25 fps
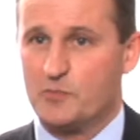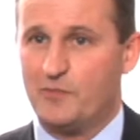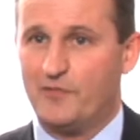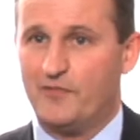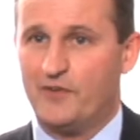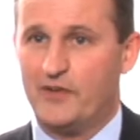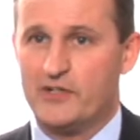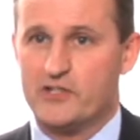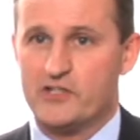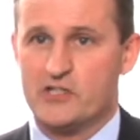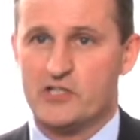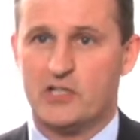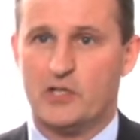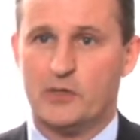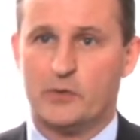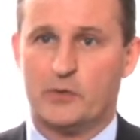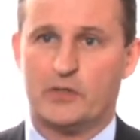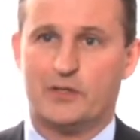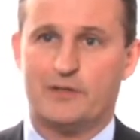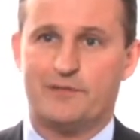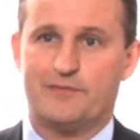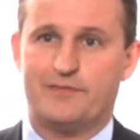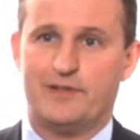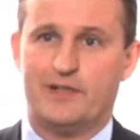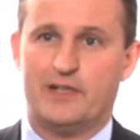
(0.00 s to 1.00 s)
provider's
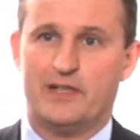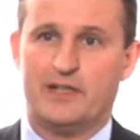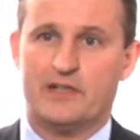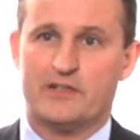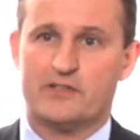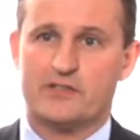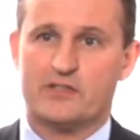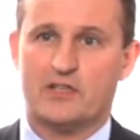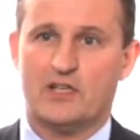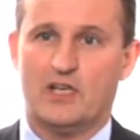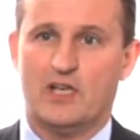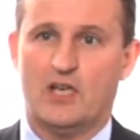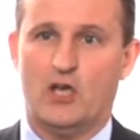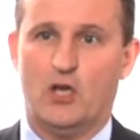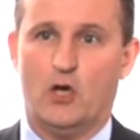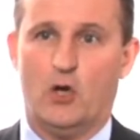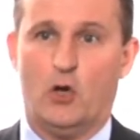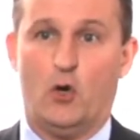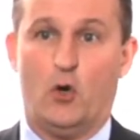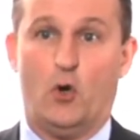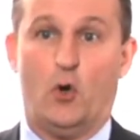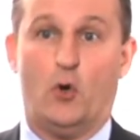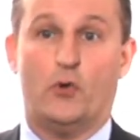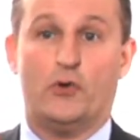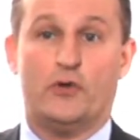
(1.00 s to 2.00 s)
local affiliate,
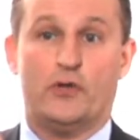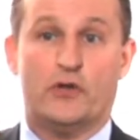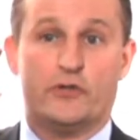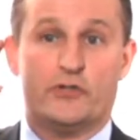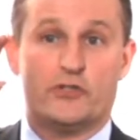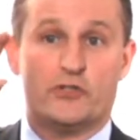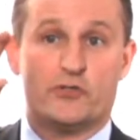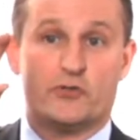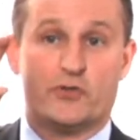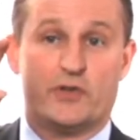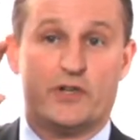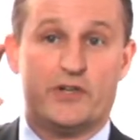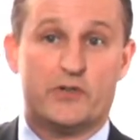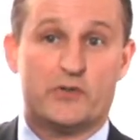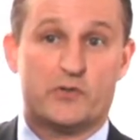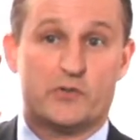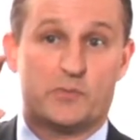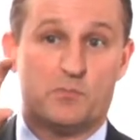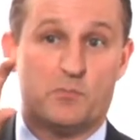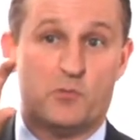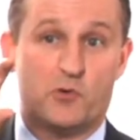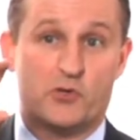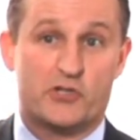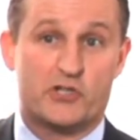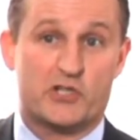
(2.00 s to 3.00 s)
or do you try and do as
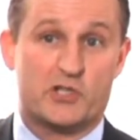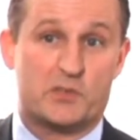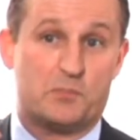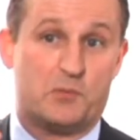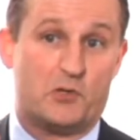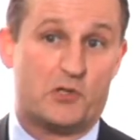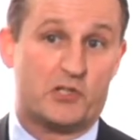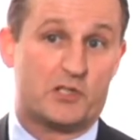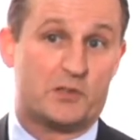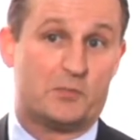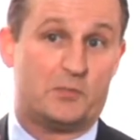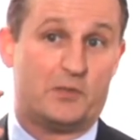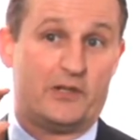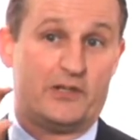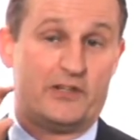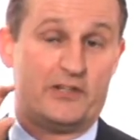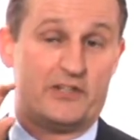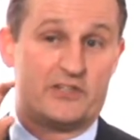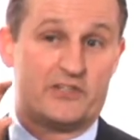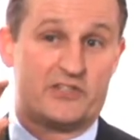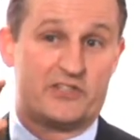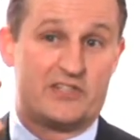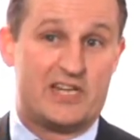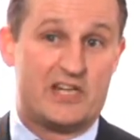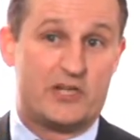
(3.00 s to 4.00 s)
much as possible at
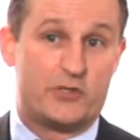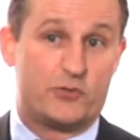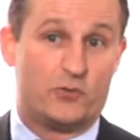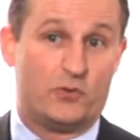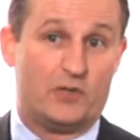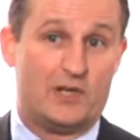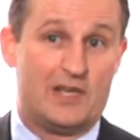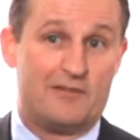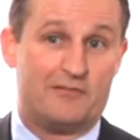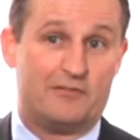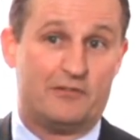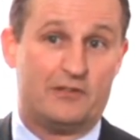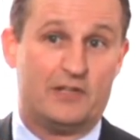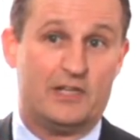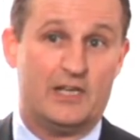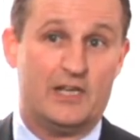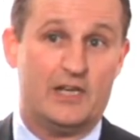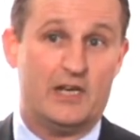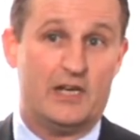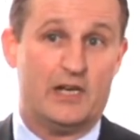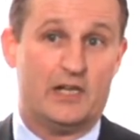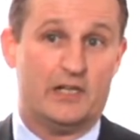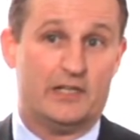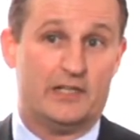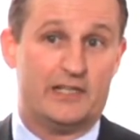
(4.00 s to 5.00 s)
a central level
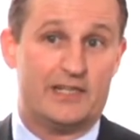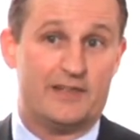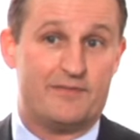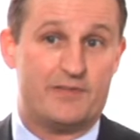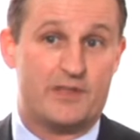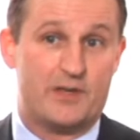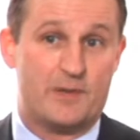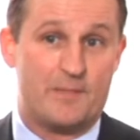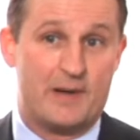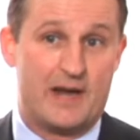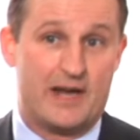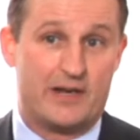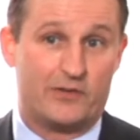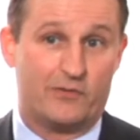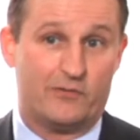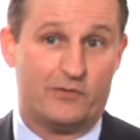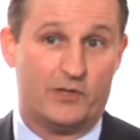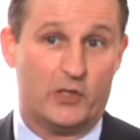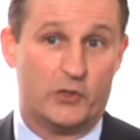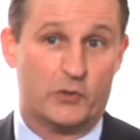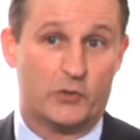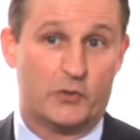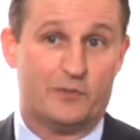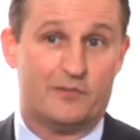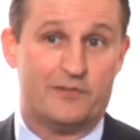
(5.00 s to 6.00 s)
and leave the amount of
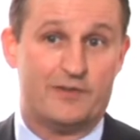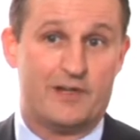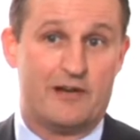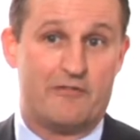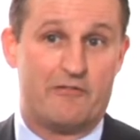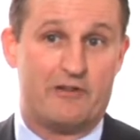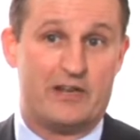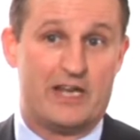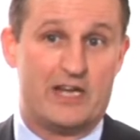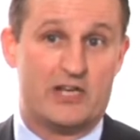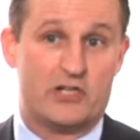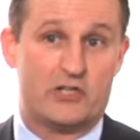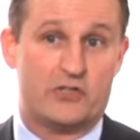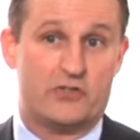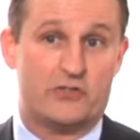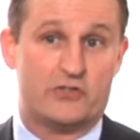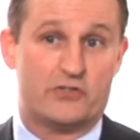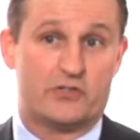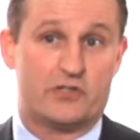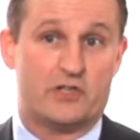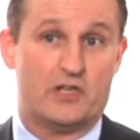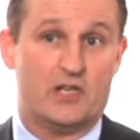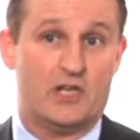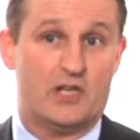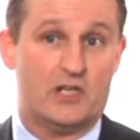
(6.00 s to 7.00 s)
local
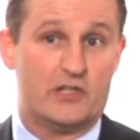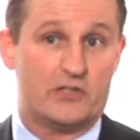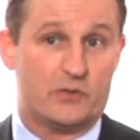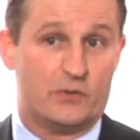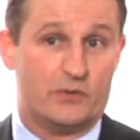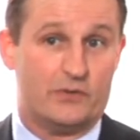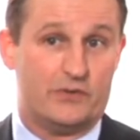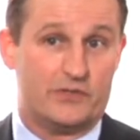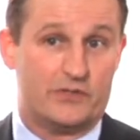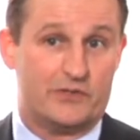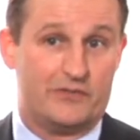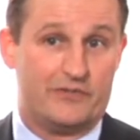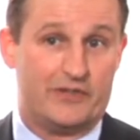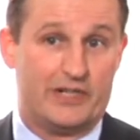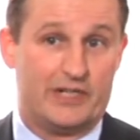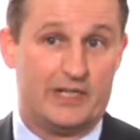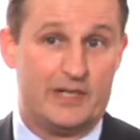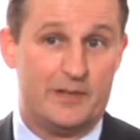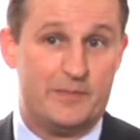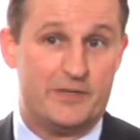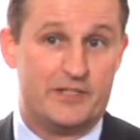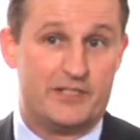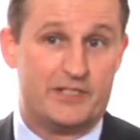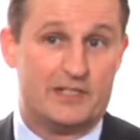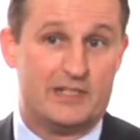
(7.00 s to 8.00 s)
variations to a very
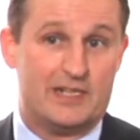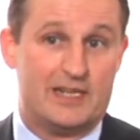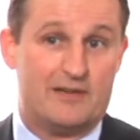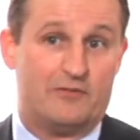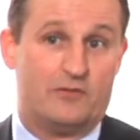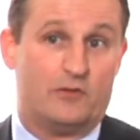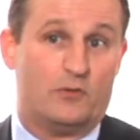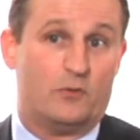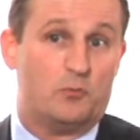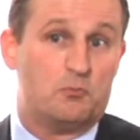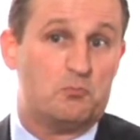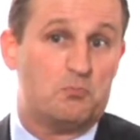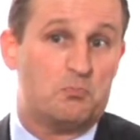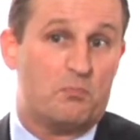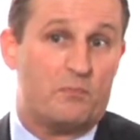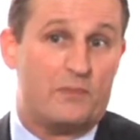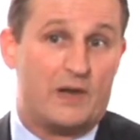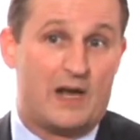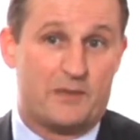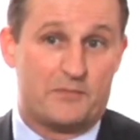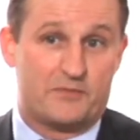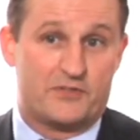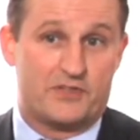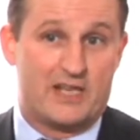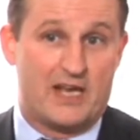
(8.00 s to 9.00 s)
limited level,
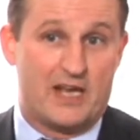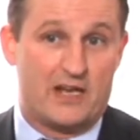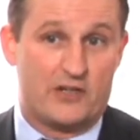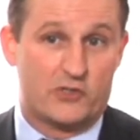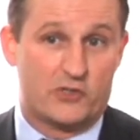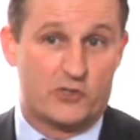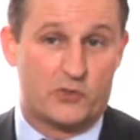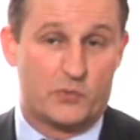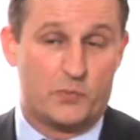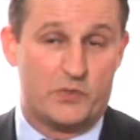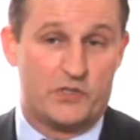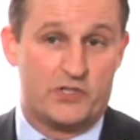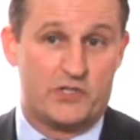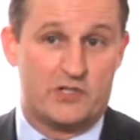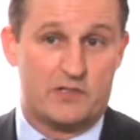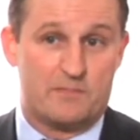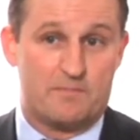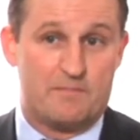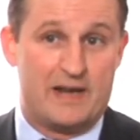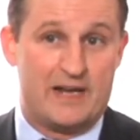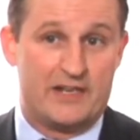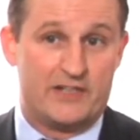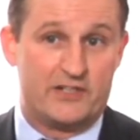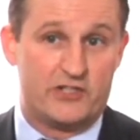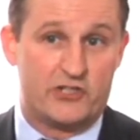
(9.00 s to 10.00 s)
perhaps that just which is
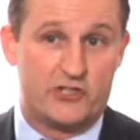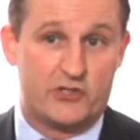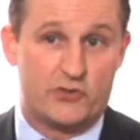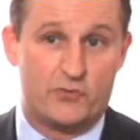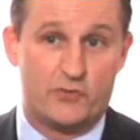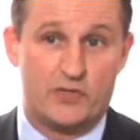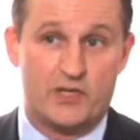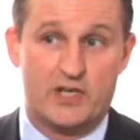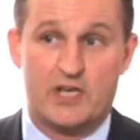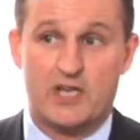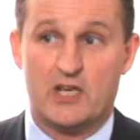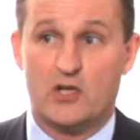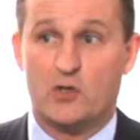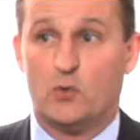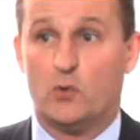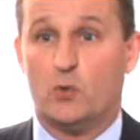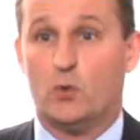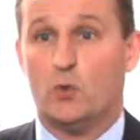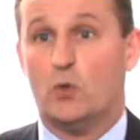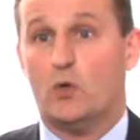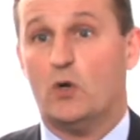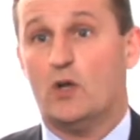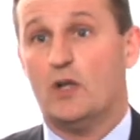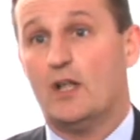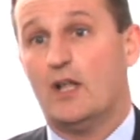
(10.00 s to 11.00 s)
mandatory,
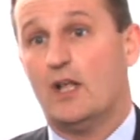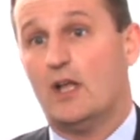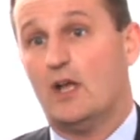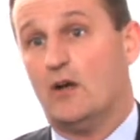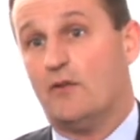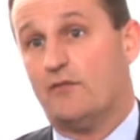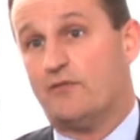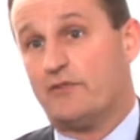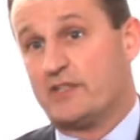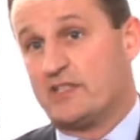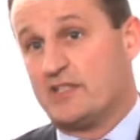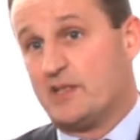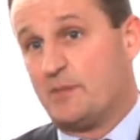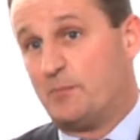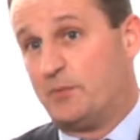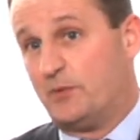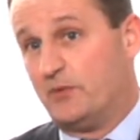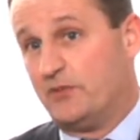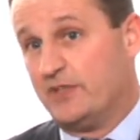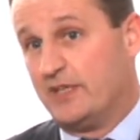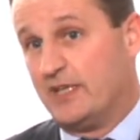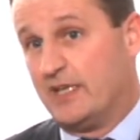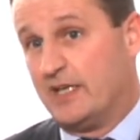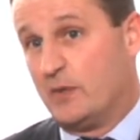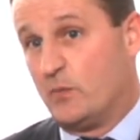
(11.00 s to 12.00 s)
or for example
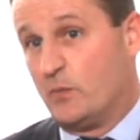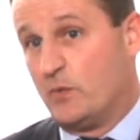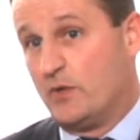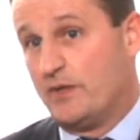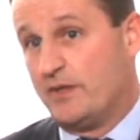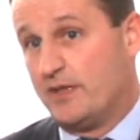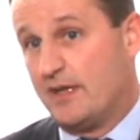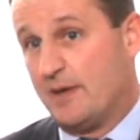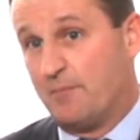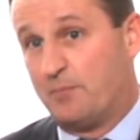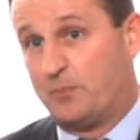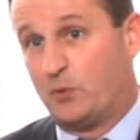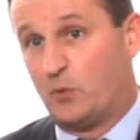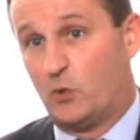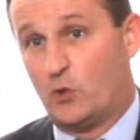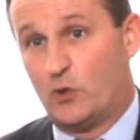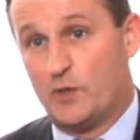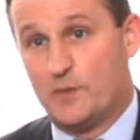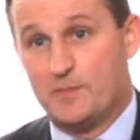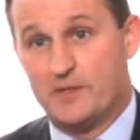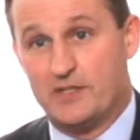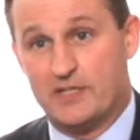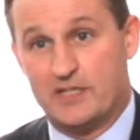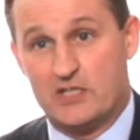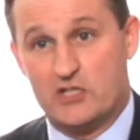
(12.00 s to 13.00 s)
dealing with the
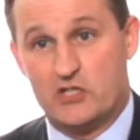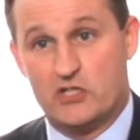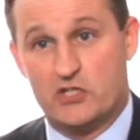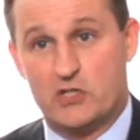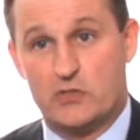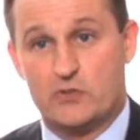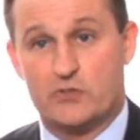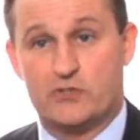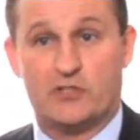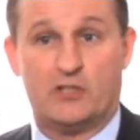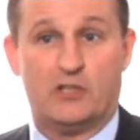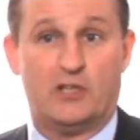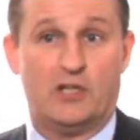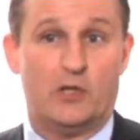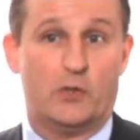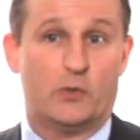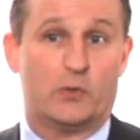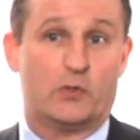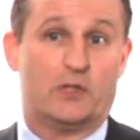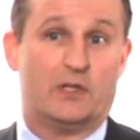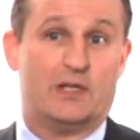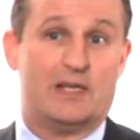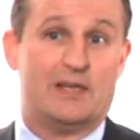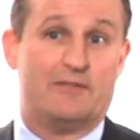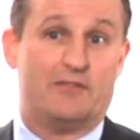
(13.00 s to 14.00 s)
employment issues at a
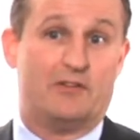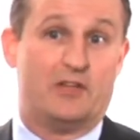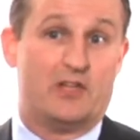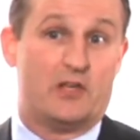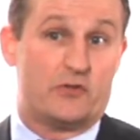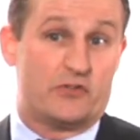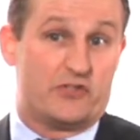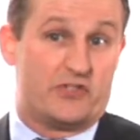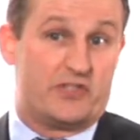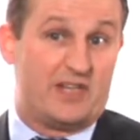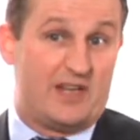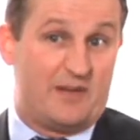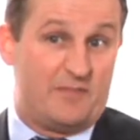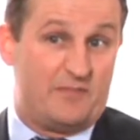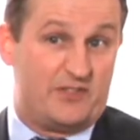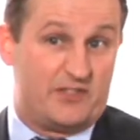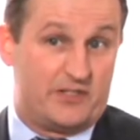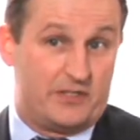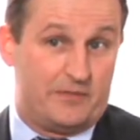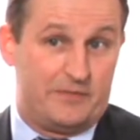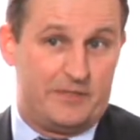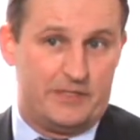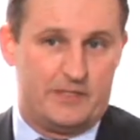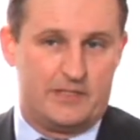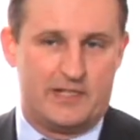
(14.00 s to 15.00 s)
local level, those tend
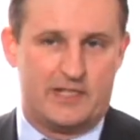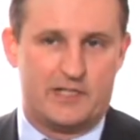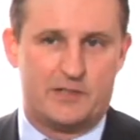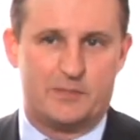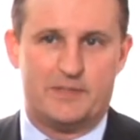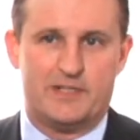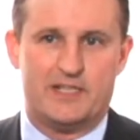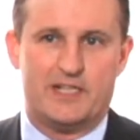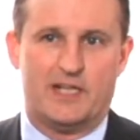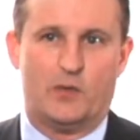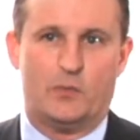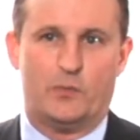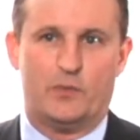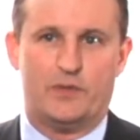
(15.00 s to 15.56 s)
to be dealt